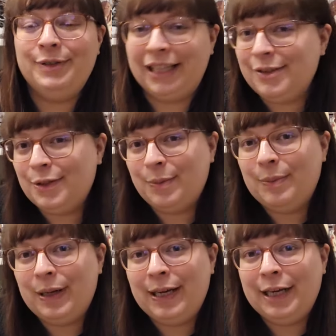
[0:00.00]
Thanks for stopping
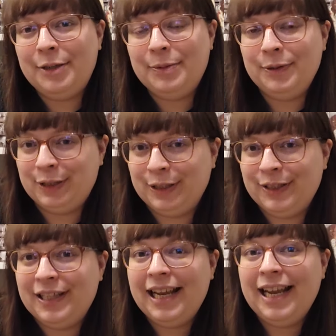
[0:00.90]
by. I hope you're
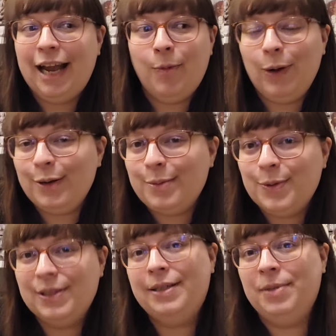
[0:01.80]
good and welcome to
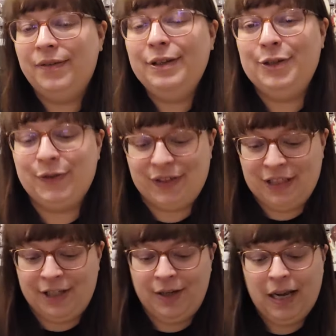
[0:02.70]
what's going to be a very short
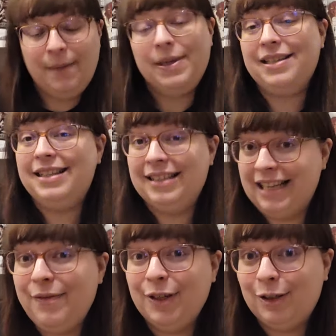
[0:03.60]
video because it's
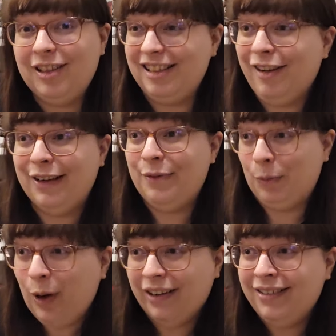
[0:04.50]
11 o'clock at night for
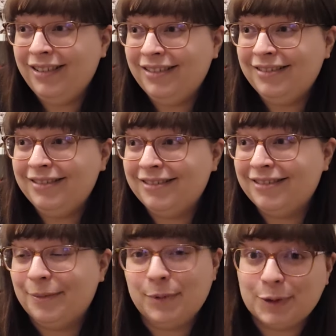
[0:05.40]
one.
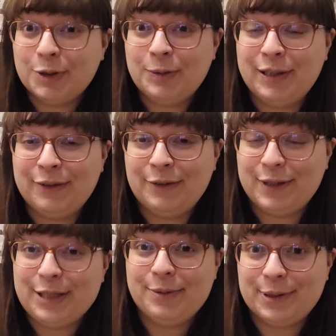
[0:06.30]
I'm not sure why I thought
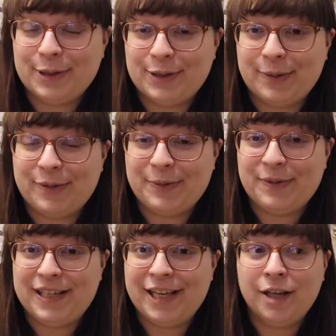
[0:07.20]
this was a good time to film a
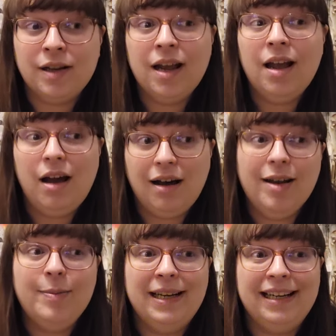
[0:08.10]
video.
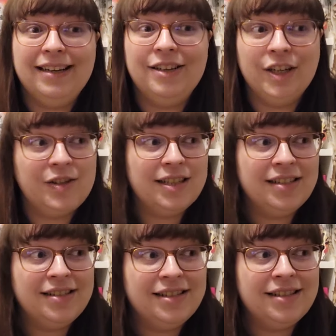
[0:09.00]
I make no
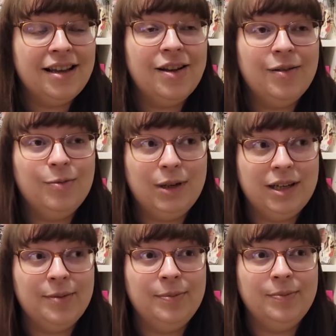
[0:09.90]
sense when
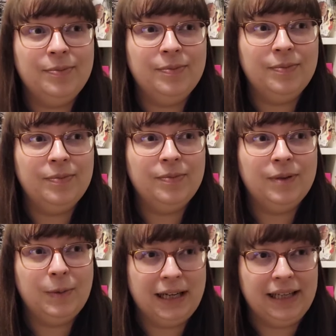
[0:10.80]
I'm
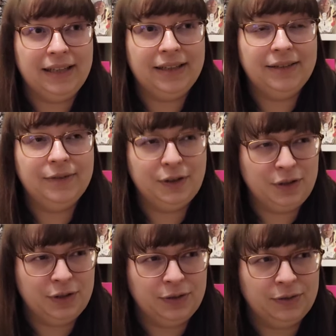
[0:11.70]
awake,
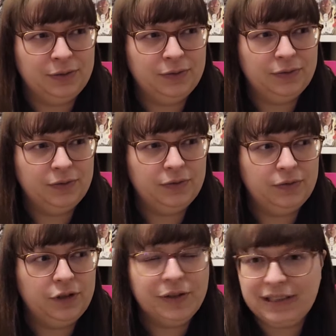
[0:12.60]
functional,
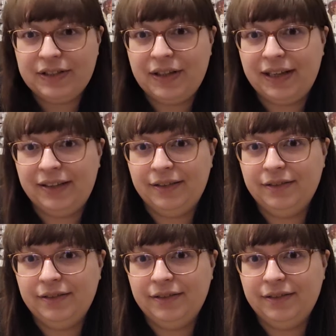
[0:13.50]
during the day.